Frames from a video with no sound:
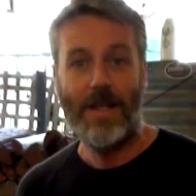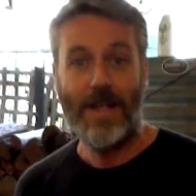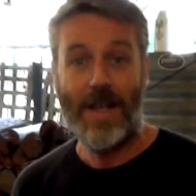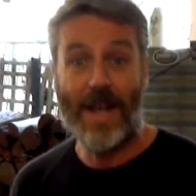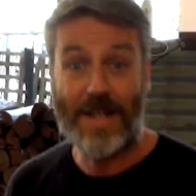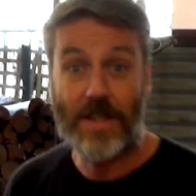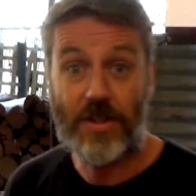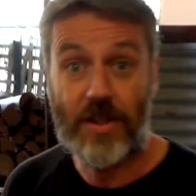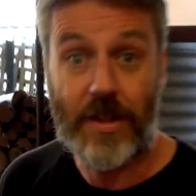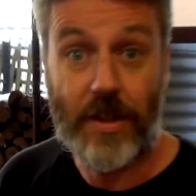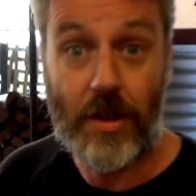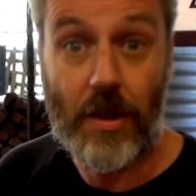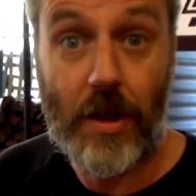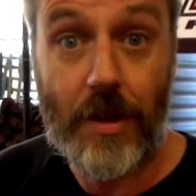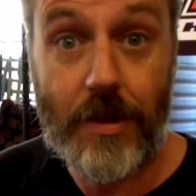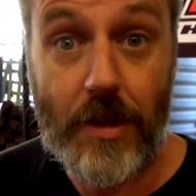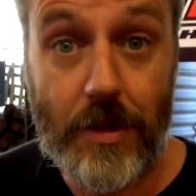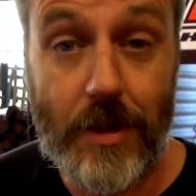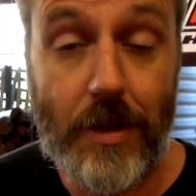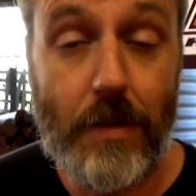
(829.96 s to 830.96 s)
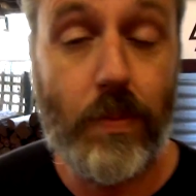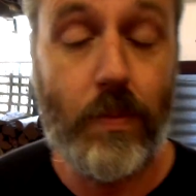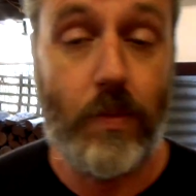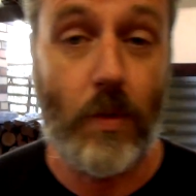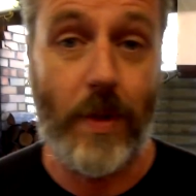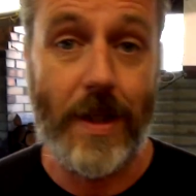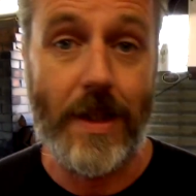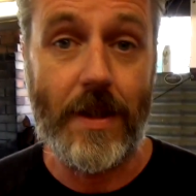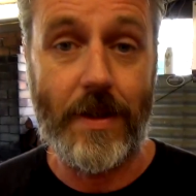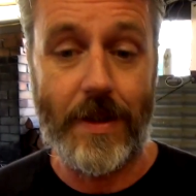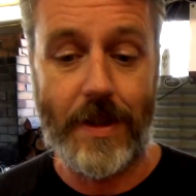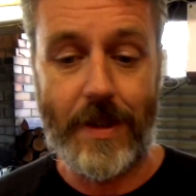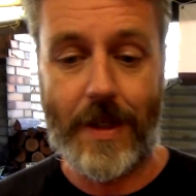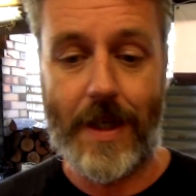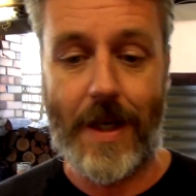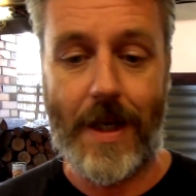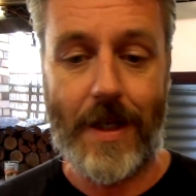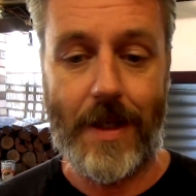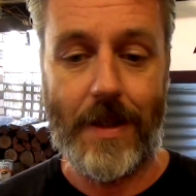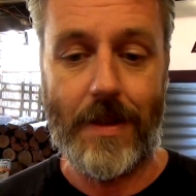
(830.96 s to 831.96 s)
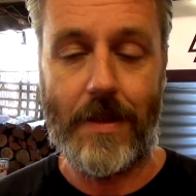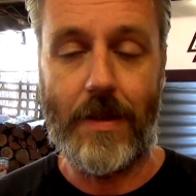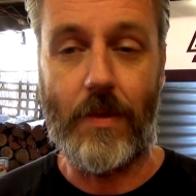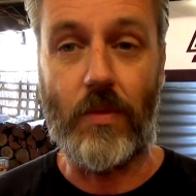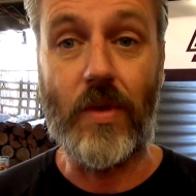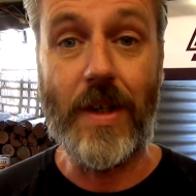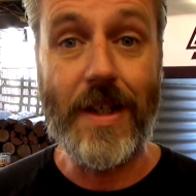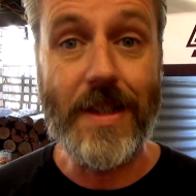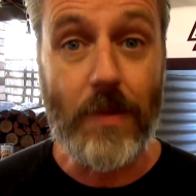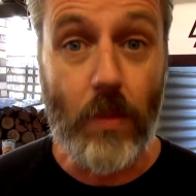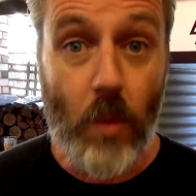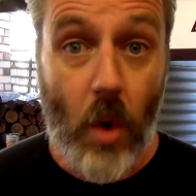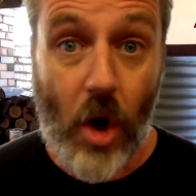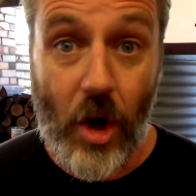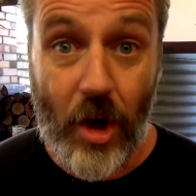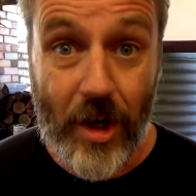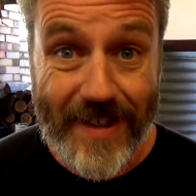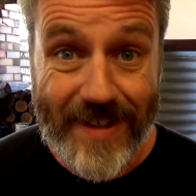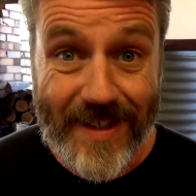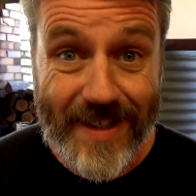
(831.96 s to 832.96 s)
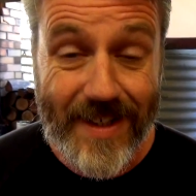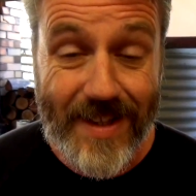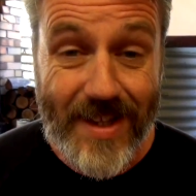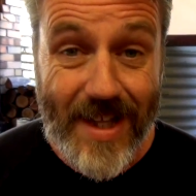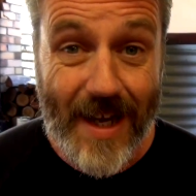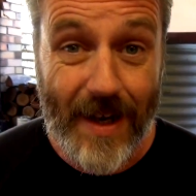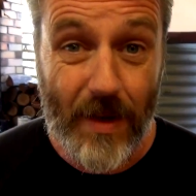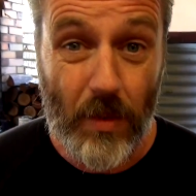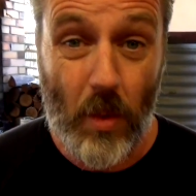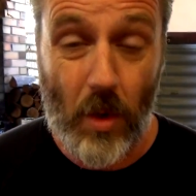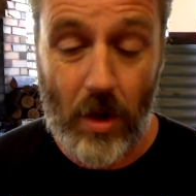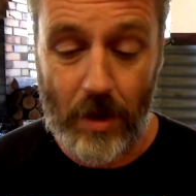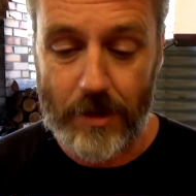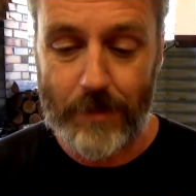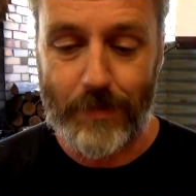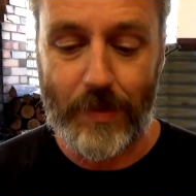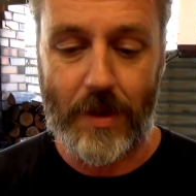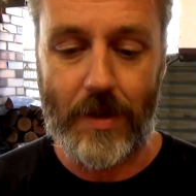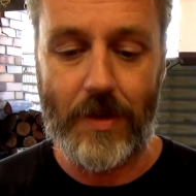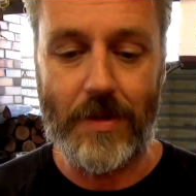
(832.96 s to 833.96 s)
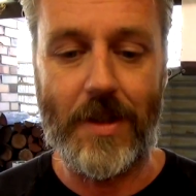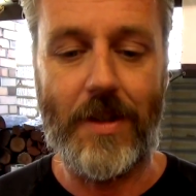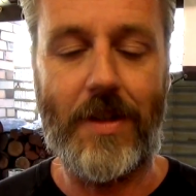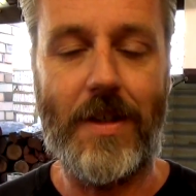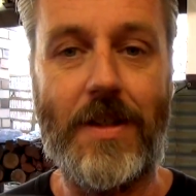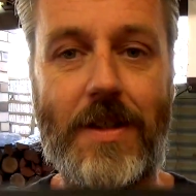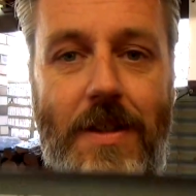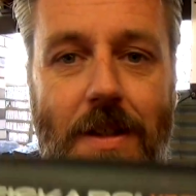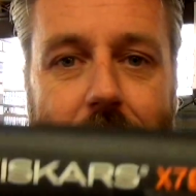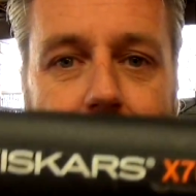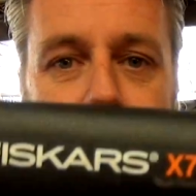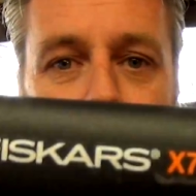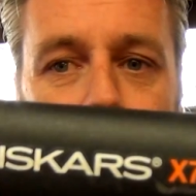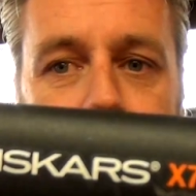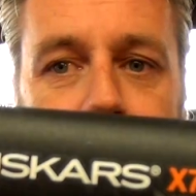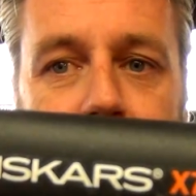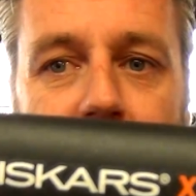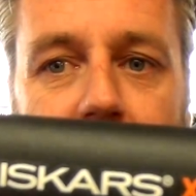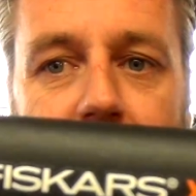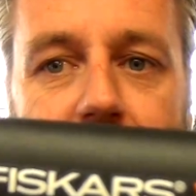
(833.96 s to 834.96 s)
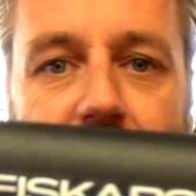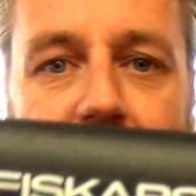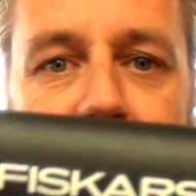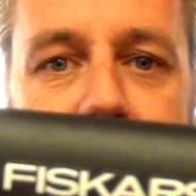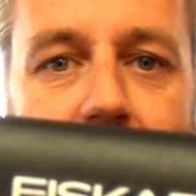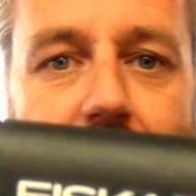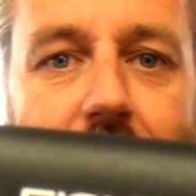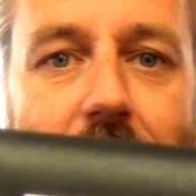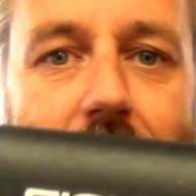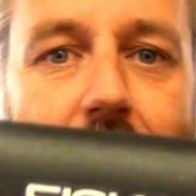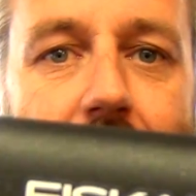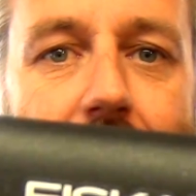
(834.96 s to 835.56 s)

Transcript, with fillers: Actually, guys, I'll just quickly, the reason why I did that was because of this viscous